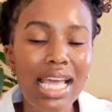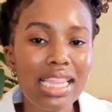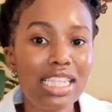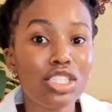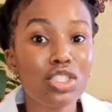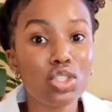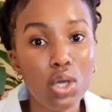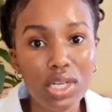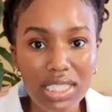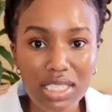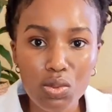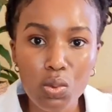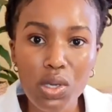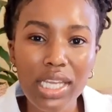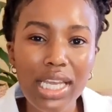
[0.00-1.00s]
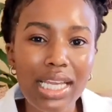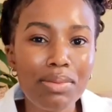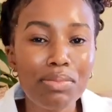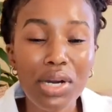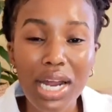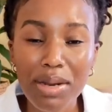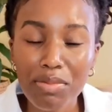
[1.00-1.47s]
there's doctors working in
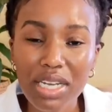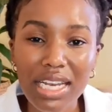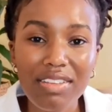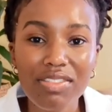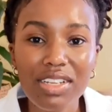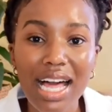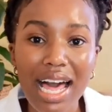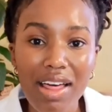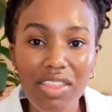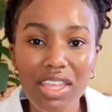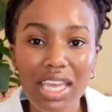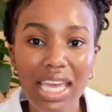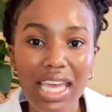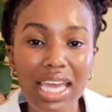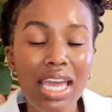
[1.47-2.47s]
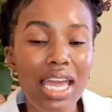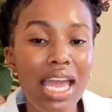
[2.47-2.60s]
primary level healthcare